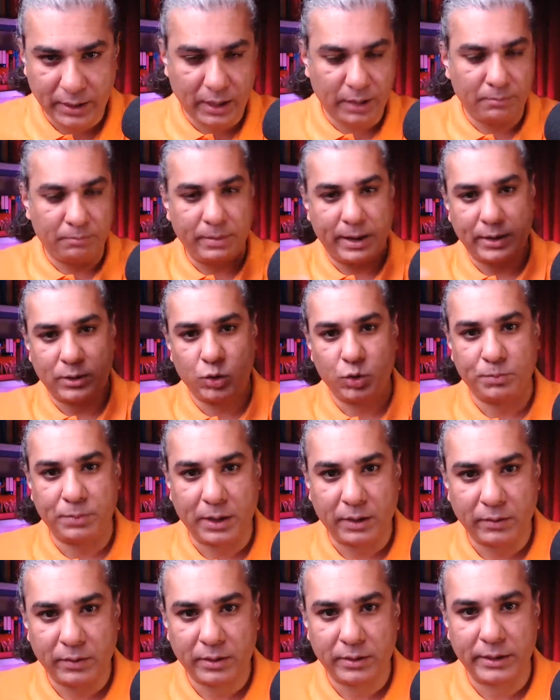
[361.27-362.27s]
came back to
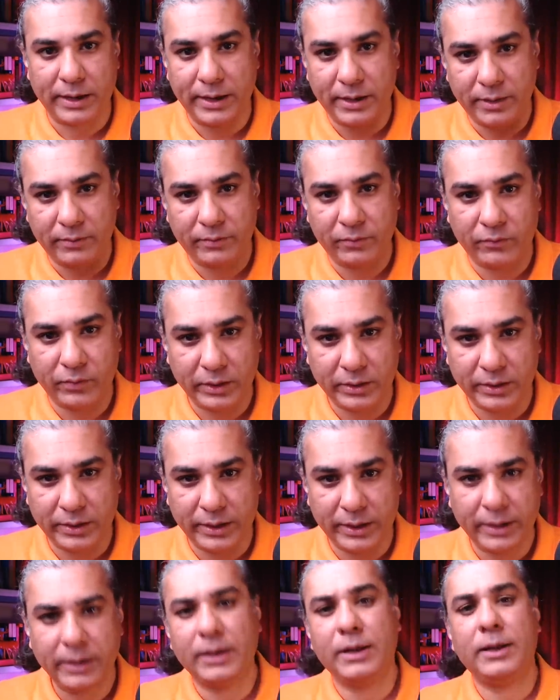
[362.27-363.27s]
power 1953.